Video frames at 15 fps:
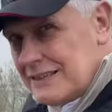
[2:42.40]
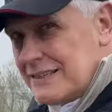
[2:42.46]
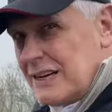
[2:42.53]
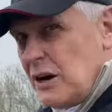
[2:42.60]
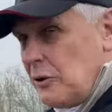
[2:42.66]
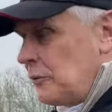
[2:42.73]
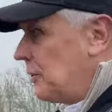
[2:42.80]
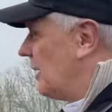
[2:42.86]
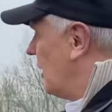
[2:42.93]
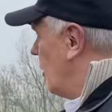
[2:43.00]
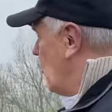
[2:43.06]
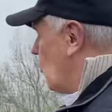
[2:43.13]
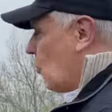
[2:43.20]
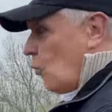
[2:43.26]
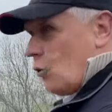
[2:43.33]
go
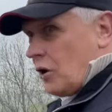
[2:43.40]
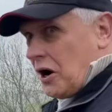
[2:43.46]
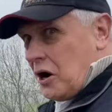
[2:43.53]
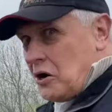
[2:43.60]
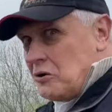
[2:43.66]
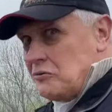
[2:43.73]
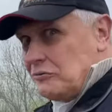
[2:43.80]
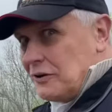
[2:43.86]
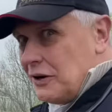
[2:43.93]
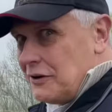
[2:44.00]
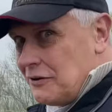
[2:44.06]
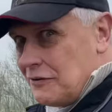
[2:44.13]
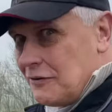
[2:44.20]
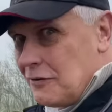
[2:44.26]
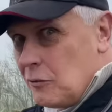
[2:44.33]
and walk over
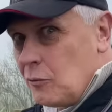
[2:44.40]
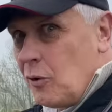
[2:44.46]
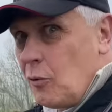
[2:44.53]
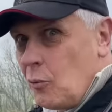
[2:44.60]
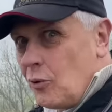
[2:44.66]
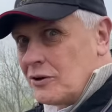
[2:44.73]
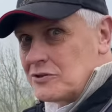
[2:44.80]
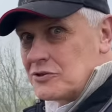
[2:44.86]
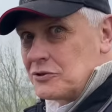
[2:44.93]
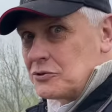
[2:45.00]
what was the